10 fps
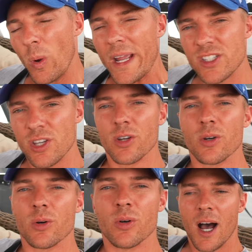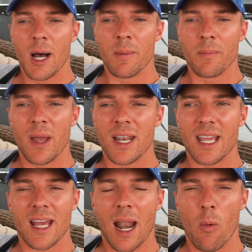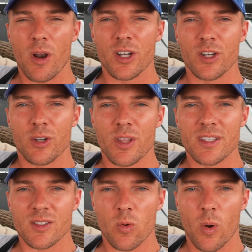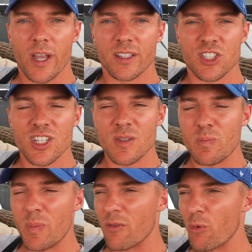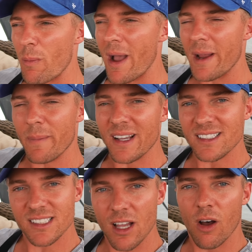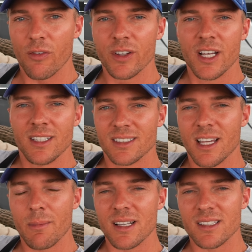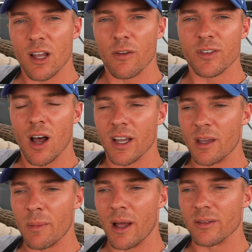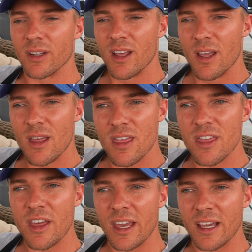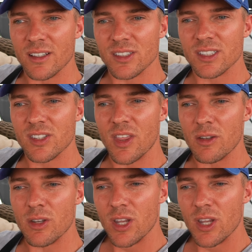week two, um, and again, I wanted to do this as a way to just remind myself, to get myself talking about things that,